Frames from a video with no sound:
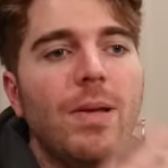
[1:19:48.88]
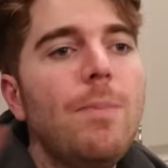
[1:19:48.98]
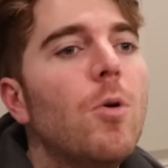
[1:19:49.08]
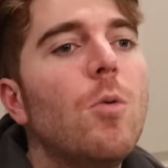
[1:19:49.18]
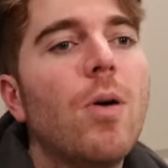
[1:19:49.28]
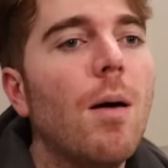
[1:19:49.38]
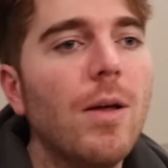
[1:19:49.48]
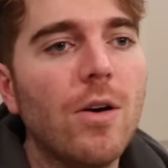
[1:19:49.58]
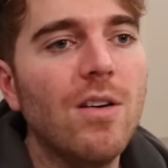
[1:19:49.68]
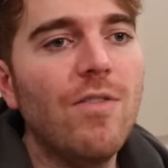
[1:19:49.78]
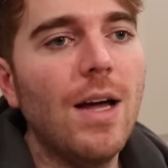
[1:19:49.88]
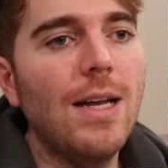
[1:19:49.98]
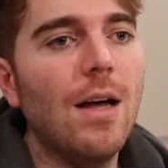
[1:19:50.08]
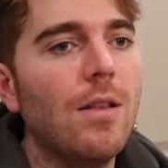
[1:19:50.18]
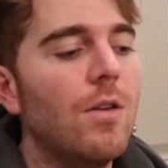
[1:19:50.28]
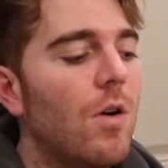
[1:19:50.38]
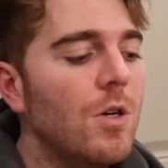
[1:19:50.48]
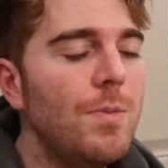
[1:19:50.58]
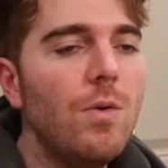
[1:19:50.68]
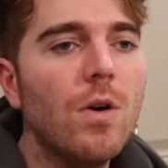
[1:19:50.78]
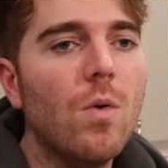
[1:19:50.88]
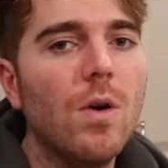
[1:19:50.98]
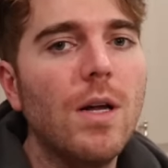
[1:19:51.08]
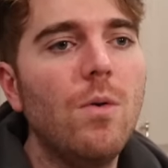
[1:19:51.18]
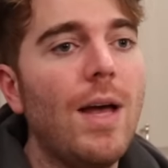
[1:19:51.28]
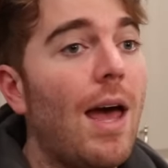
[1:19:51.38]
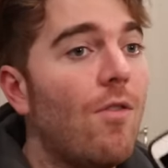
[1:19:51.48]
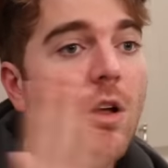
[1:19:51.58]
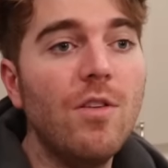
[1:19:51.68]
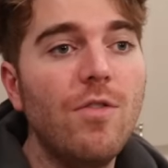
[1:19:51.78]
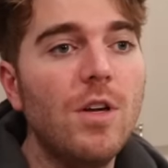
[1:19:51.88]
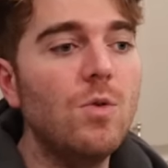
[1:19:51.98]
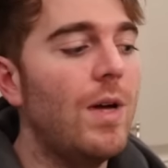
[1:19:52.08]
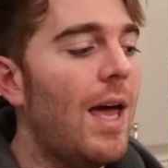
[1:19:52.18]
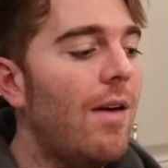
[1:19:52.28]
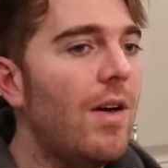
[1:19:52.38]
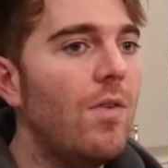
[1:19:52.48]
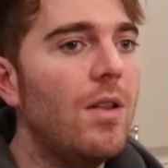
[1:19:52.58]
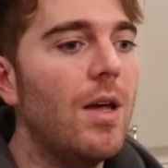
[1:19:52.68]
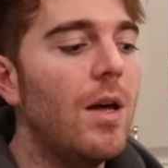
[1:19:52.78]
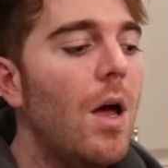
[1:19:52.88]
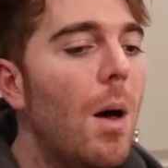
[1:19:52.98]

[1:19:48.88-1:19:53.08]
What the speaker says: people probably are gonna find out that they're always being recorded. We have all the footage, we have everything.